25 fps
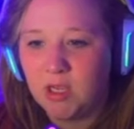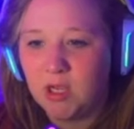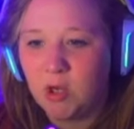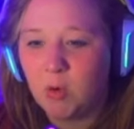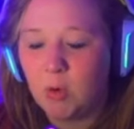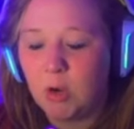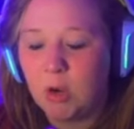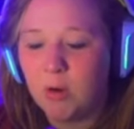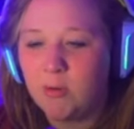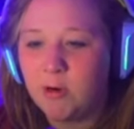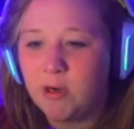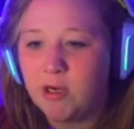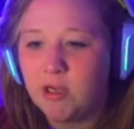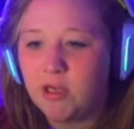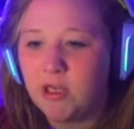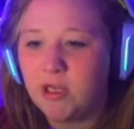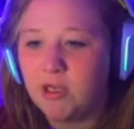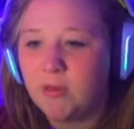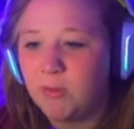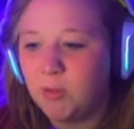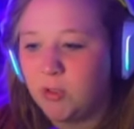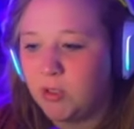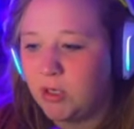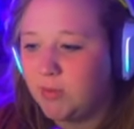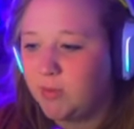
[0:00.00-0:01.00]
While we're in a good
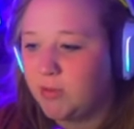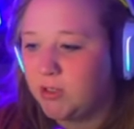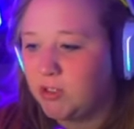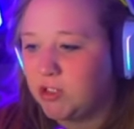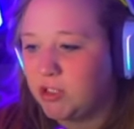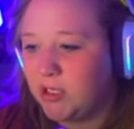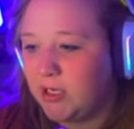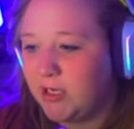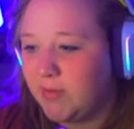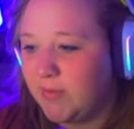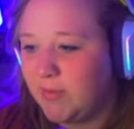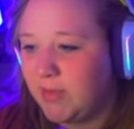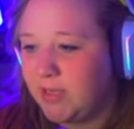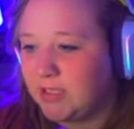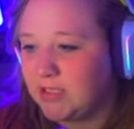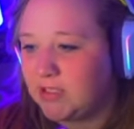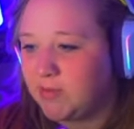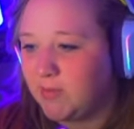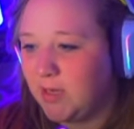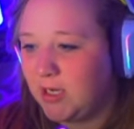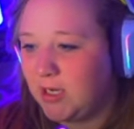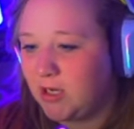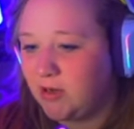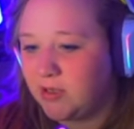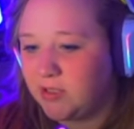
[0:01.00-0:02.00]
mood, I'm going to try and make as
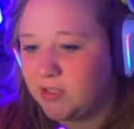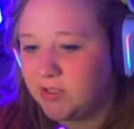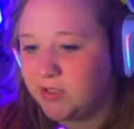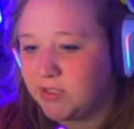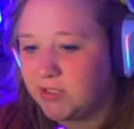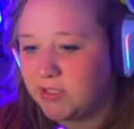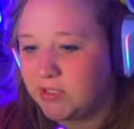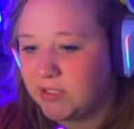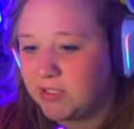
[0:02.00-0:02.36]
many crystals as